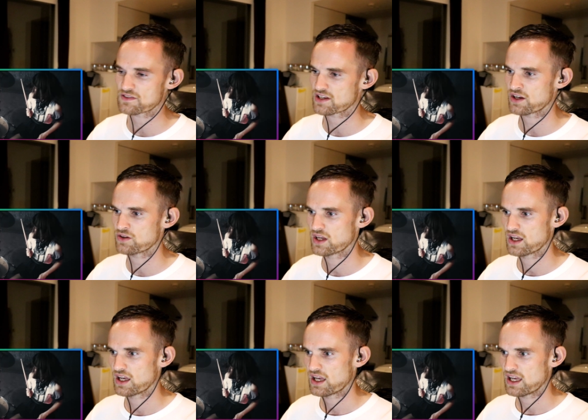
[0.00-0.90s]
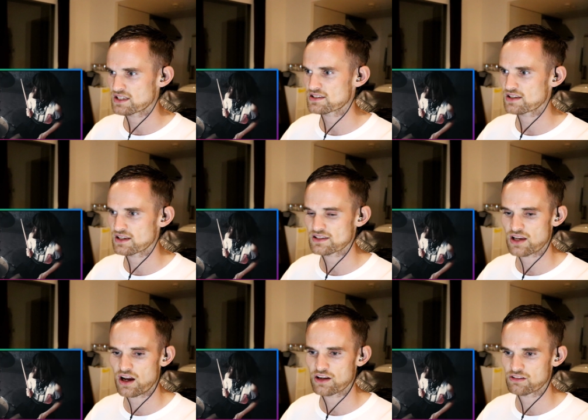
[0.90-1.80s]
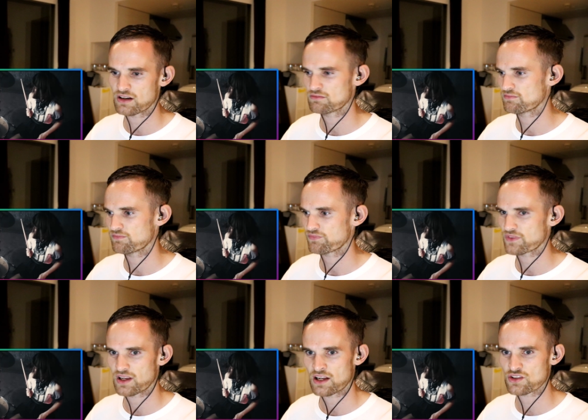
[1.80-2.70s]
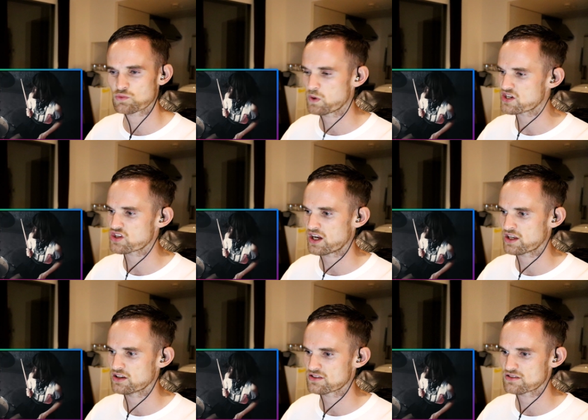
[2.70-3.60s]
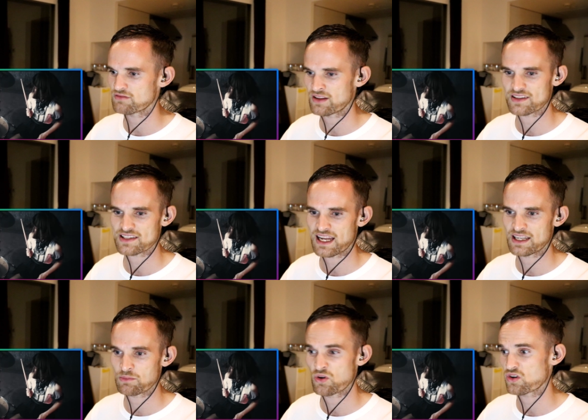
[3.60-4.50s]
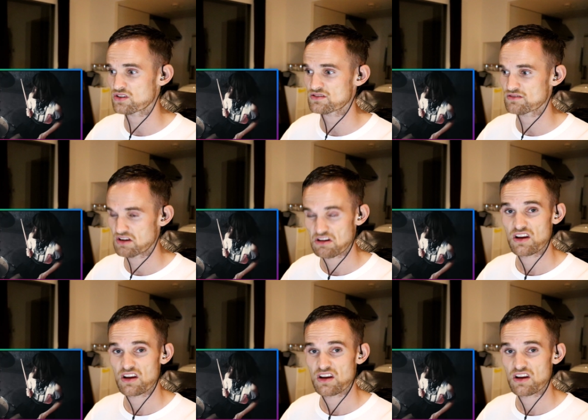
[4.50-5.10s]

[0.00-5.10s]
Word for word: So it's it's harder, and I just wish that I could understand it more because